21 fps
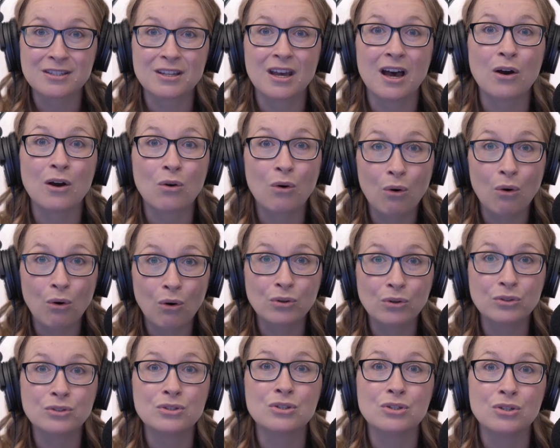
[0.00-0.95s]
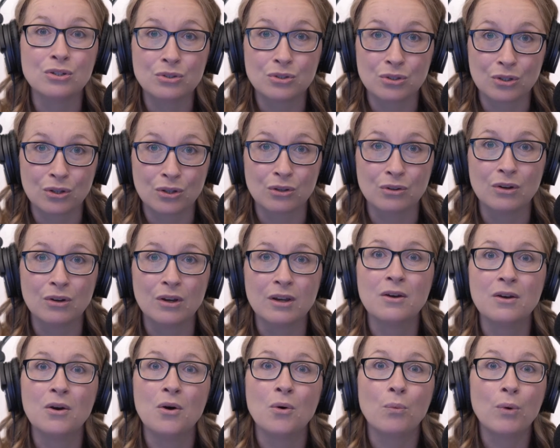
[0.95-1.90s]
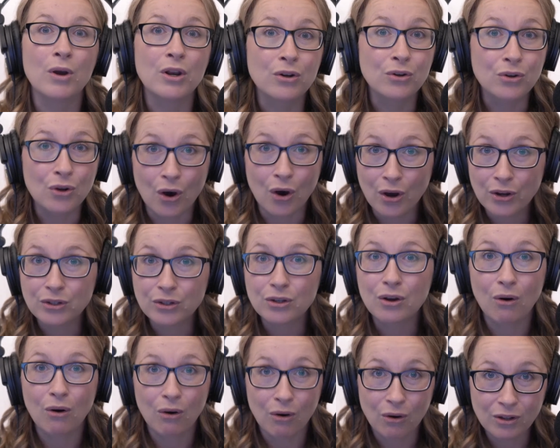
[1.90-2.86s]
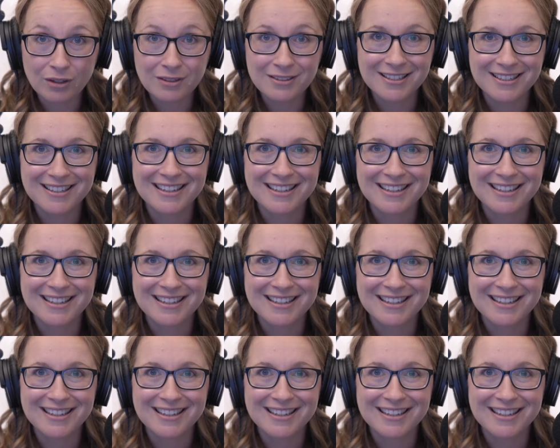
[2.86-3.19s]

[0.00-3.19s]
are called to do. We're not called